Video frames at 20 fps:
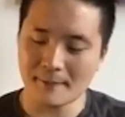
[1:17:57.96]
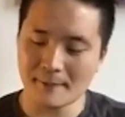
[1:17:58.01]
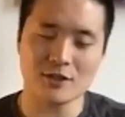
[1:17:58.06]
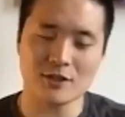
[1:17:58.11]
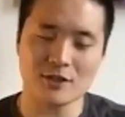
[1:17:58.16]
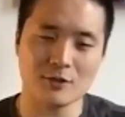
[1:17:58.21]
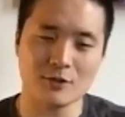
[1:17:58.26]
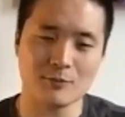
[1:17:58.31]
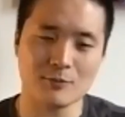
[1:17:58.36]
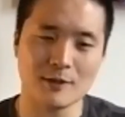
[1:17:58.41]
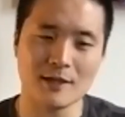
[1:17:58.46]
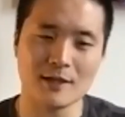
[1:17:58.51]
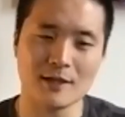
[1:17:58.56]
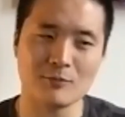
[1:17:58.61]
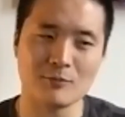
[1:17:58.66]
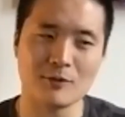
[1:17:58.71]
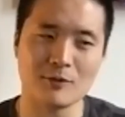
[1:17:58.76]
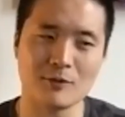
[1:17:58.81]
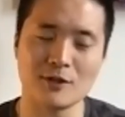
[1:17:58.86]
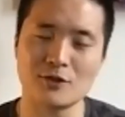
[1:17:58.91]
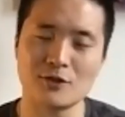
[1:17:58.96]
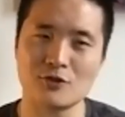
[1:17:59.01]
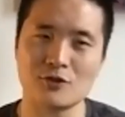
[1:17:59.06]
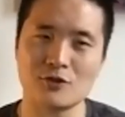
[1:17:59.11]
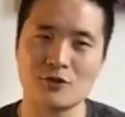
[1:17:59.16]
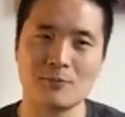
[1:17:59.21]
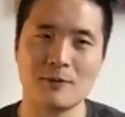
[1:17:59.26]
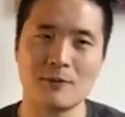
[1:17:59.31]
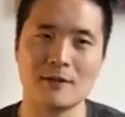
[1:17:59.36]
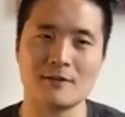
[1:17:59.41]
make sure you really
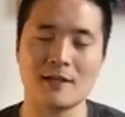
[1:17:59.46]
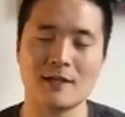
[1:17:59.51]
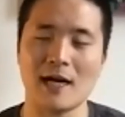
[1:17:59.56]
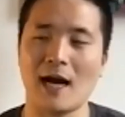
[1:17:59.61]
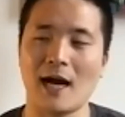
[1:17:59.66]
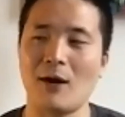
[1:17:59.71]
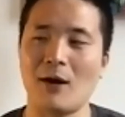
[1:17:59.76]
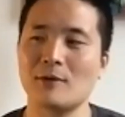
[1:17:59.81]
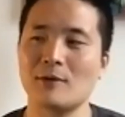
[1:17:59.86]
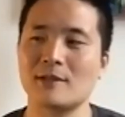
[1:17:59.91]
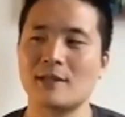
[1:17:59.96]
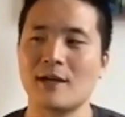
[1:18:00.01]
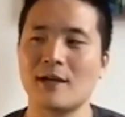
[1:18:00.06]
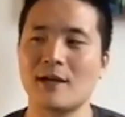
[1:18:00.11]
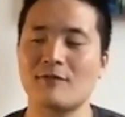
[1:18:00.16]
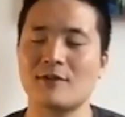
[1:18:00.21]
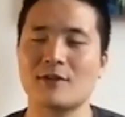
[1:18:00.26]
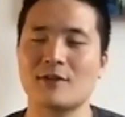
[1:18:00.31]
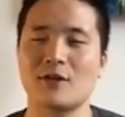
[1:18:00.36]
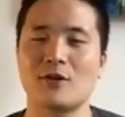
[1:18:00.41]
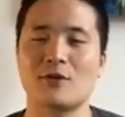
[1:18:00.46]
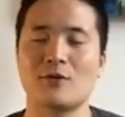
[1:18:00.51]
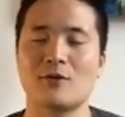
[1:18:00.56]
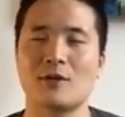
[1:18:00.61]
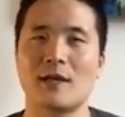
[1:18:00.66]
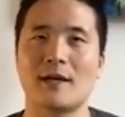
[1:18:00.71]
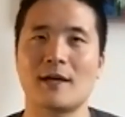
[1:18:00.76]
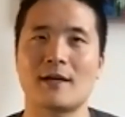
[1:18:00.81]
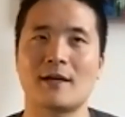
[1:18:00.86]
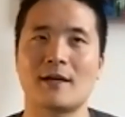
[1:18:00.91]
research the place. Like I would definitely go
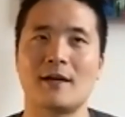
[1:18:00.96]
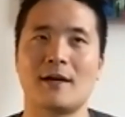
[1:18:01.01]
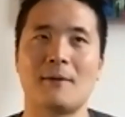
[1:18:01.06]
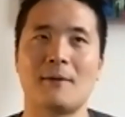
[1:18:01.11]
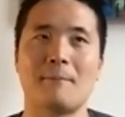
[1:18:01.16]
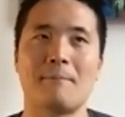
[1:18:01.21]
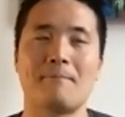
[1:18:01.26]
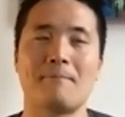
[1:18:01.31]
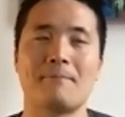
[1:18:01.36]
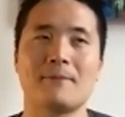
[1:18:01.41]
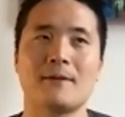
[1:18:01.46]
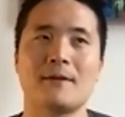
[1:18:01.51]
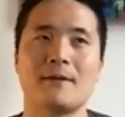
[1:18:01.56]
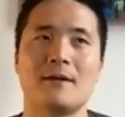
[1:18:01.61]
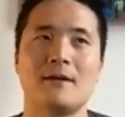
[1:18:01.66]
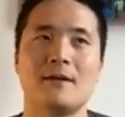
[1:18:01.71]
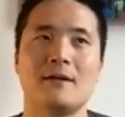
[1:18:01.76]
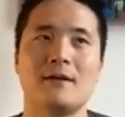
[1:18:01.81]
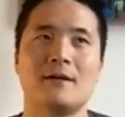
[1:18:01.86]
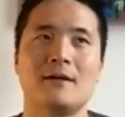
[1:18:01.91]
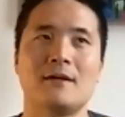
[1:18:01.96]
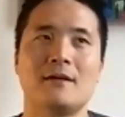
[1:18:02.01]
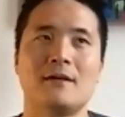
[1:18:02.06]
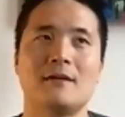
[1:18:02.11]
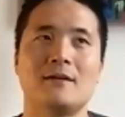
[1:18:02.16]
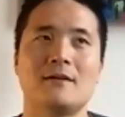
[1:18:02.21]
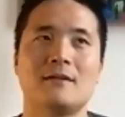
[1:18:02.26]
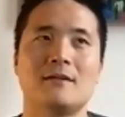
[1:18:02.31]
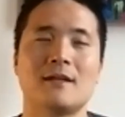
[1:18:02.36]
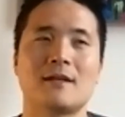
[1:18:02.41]

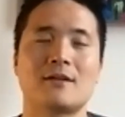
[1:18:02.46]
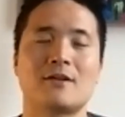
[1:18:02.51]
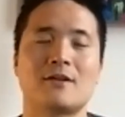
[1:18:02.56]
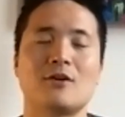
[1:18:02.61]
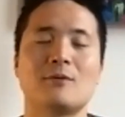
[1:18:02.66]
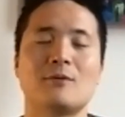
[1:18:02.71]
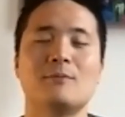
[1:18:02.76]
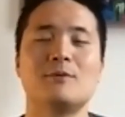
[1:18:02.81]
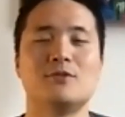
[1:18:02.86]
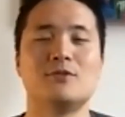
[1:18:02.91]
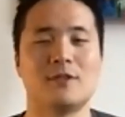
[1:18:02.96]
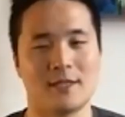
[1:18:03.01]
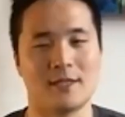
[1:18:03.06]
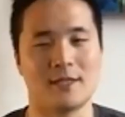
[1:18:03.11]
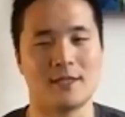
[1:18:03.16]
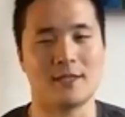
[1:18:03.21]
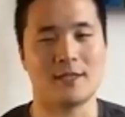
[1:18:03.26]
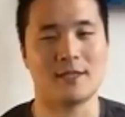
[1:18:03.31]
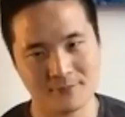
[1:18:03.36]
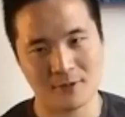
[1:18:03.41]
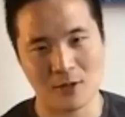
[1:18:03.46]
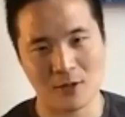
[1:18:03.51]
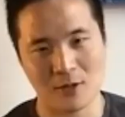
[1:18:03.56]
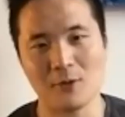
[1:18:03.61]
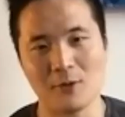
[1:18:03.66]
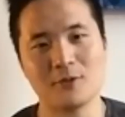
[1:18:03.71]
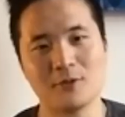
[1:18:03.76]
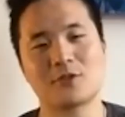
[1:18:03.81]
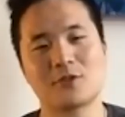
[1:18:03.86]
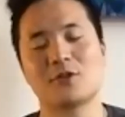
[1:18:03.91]
to go to museums.
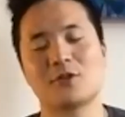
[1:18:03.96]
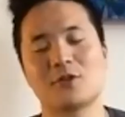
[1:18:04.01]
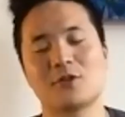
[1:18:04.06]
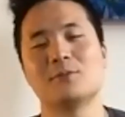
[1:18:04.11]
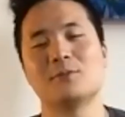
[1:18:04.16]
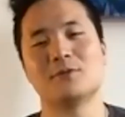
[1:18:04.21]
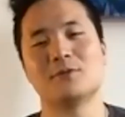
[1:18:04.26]
Always go to